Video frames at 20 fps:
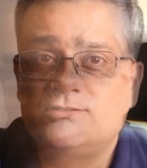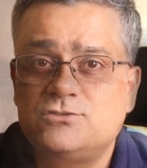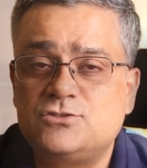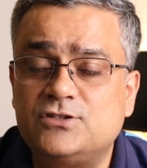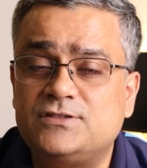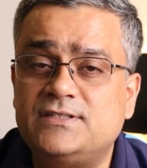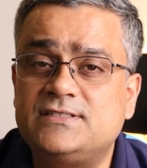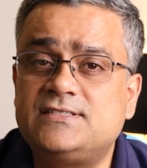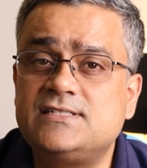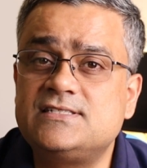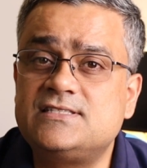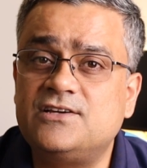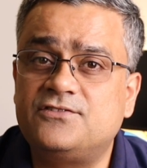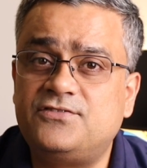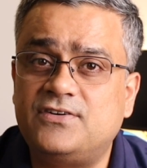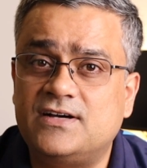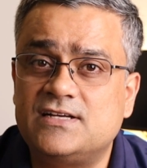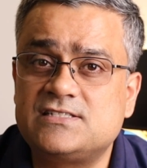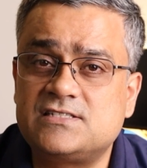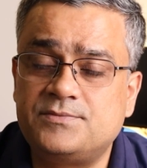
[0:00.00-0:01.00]
So this is the
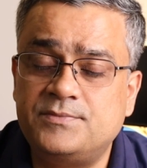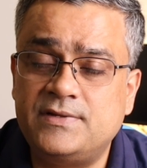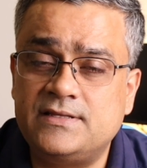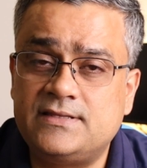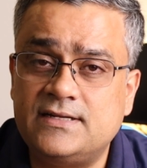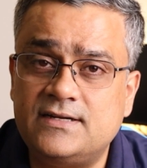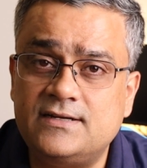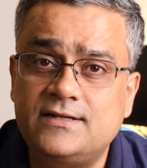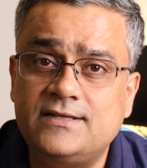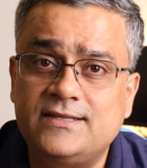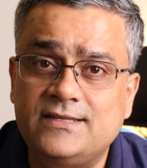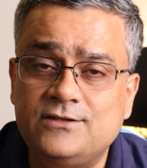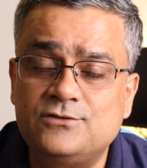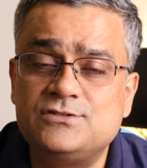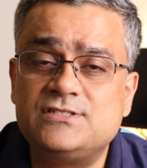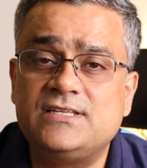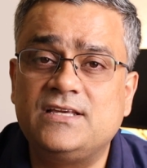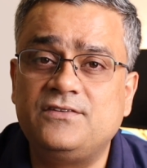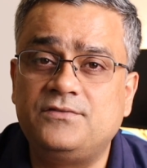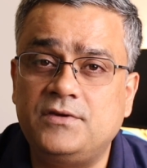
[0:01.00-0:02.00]
first method
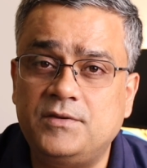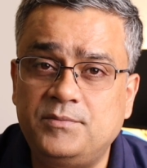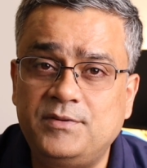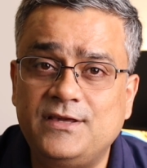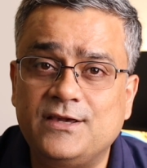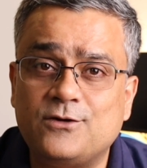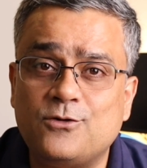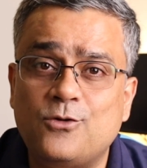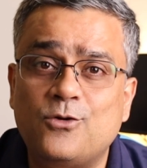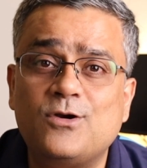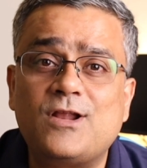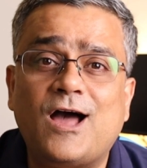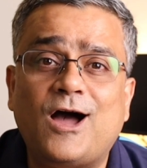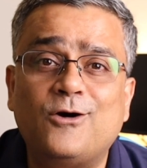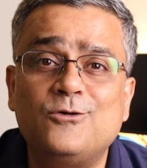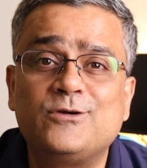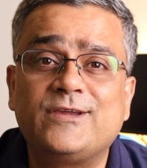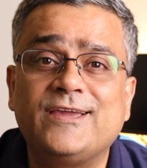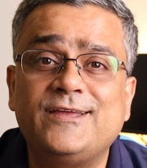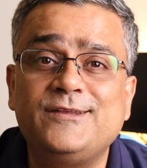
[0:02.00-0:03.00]
using VBA code.
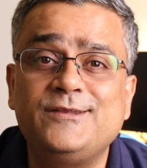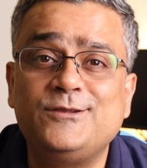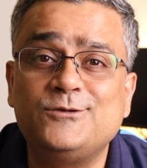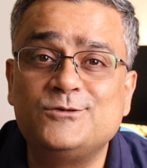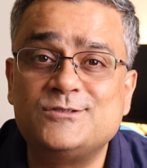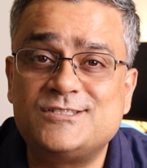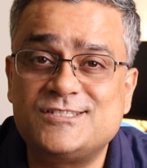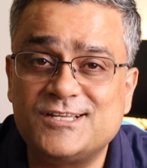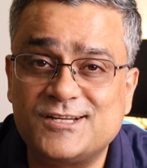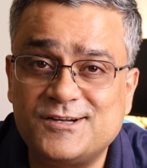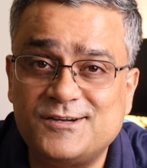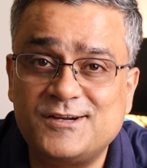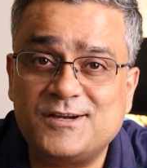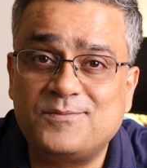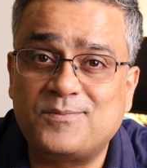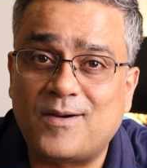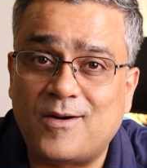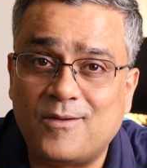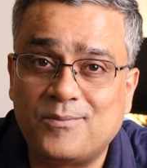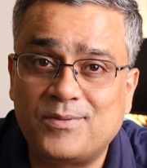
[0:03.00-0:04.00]
How can you
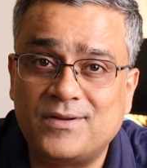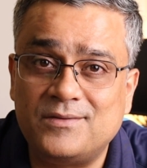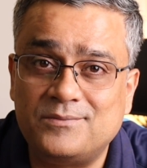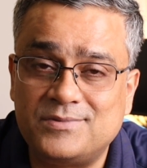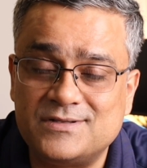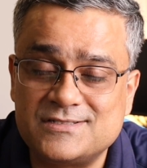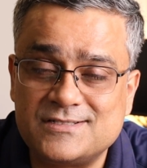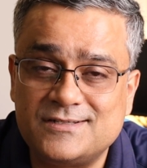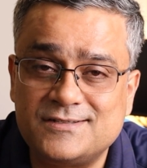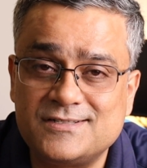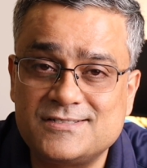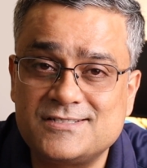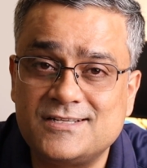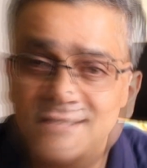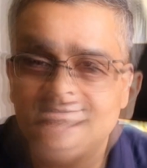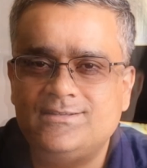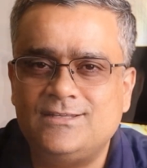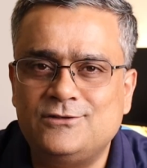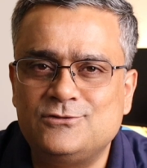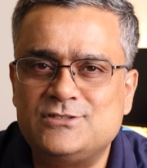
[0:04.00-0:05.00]
generate PowerPoint
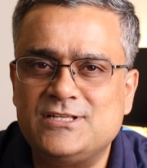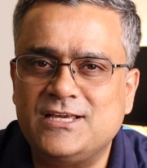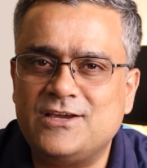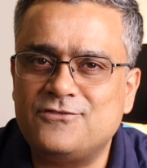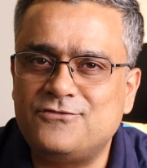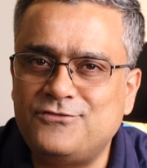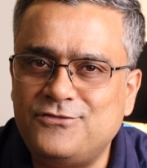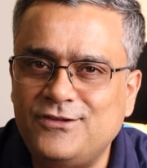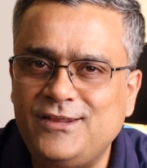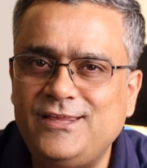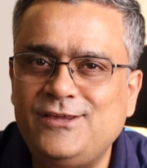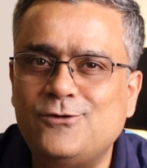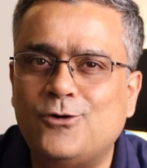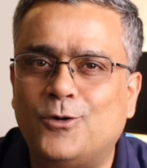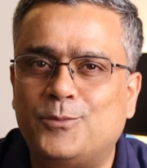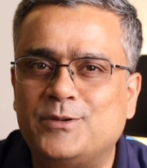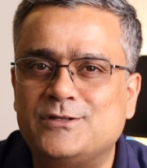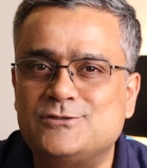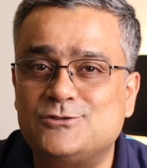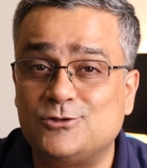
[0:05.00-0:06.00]
presentation using a free
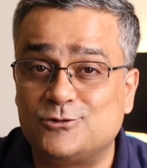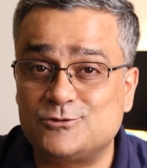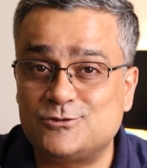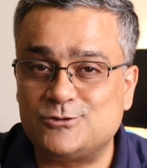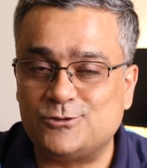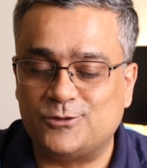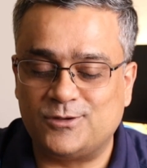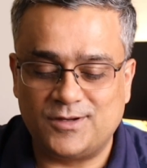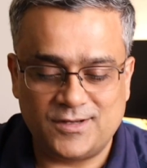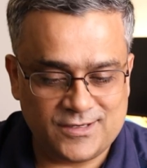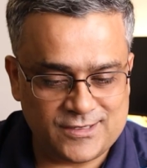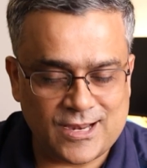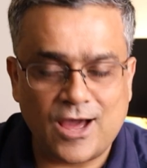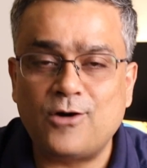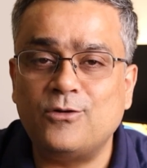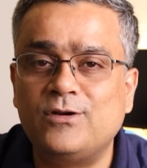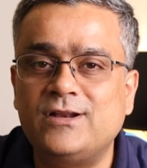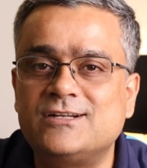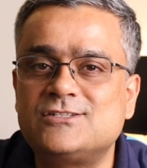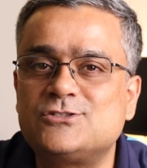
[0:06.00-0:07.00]
open source tool?
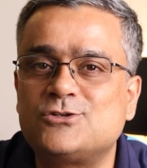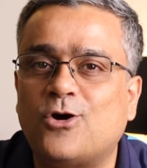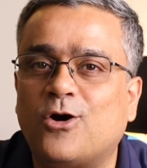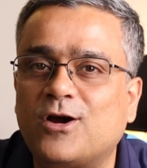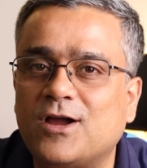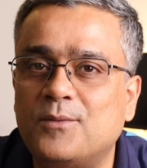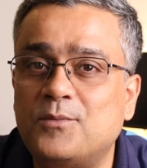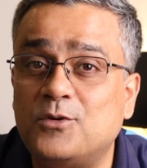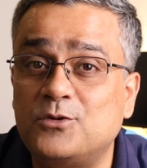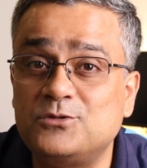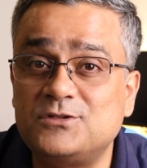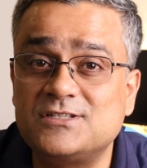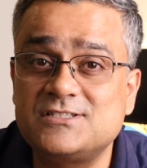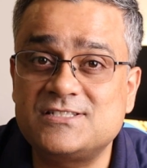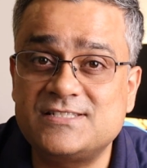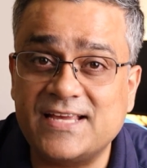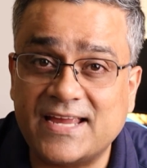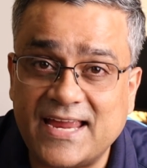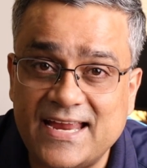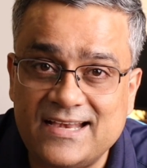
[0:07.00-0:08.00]
Now let's talk about the
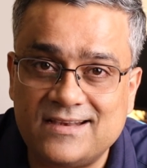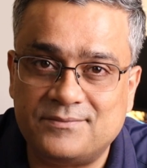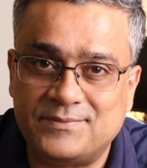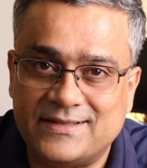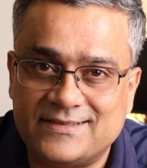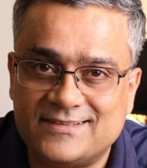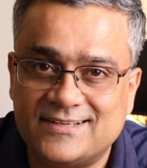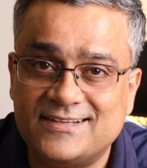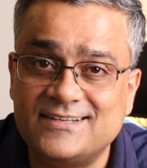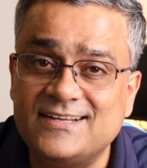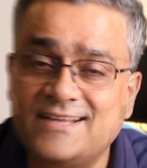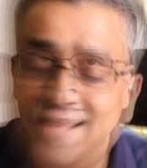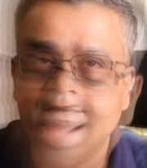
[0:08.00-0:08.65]
second method.